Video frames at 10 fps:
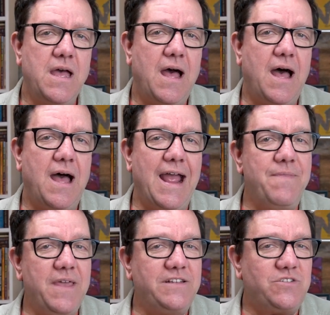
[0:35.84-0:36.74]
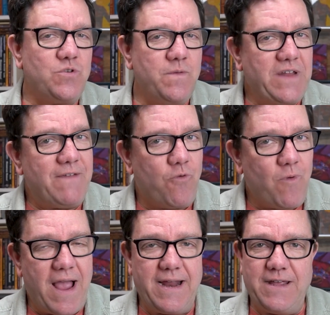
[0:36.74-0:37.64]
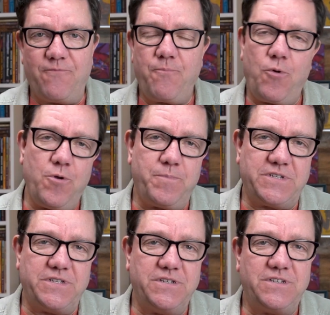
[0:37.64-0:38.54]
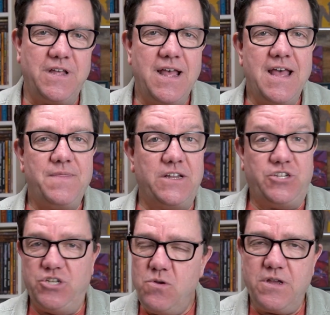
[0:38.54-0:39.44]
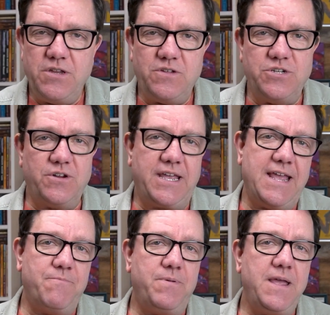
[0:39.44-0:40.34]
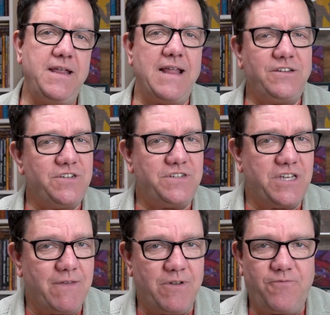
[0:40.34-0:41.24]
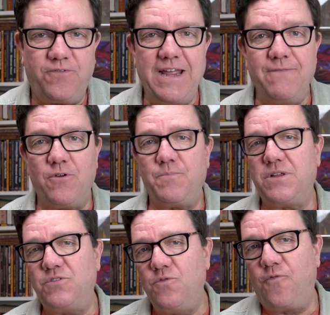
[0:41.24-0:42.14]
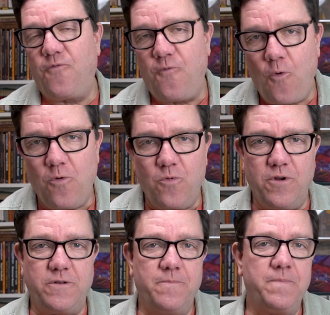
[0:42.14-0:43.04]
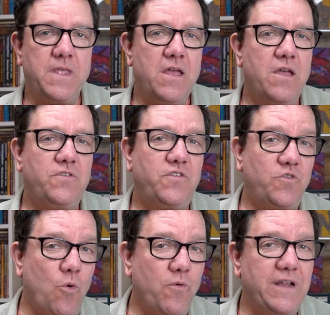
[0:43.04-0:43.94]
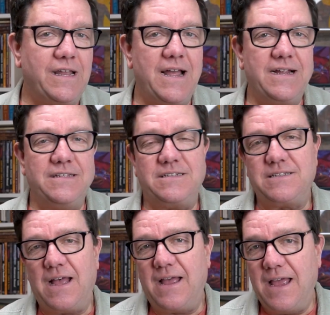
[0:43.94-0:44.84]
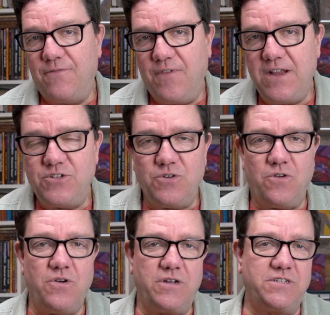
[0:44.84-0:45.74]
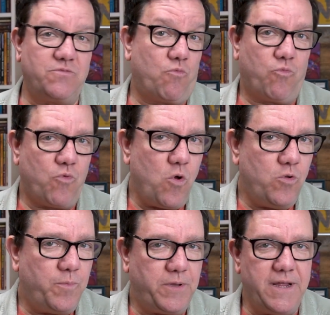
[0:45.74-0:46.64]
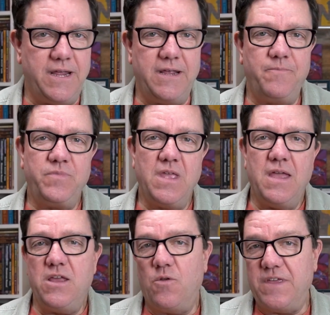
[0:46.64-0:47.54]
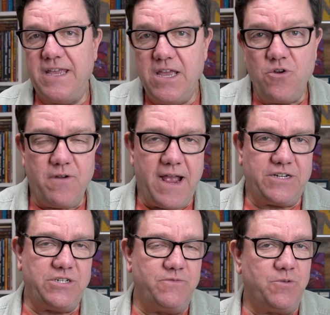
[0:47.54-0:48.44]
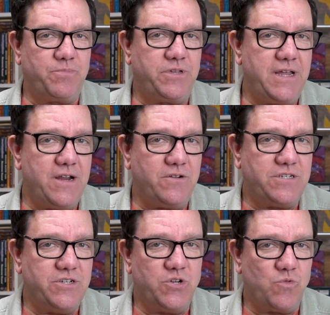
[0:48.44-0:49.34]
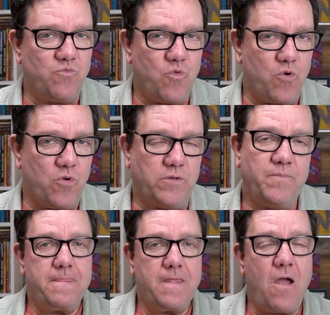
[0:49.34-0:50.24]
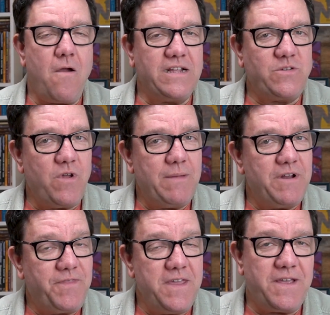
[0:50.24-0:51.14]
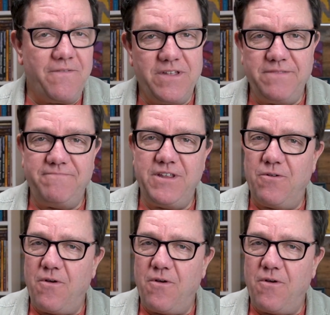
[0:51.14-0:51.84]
and they served a variety of purposes that you can use in your campaign, not just to give it flavor, but to forward storylines, adventure hooks, role-playing, the interaction of your players in your world. All right, so what I'm going to think of in,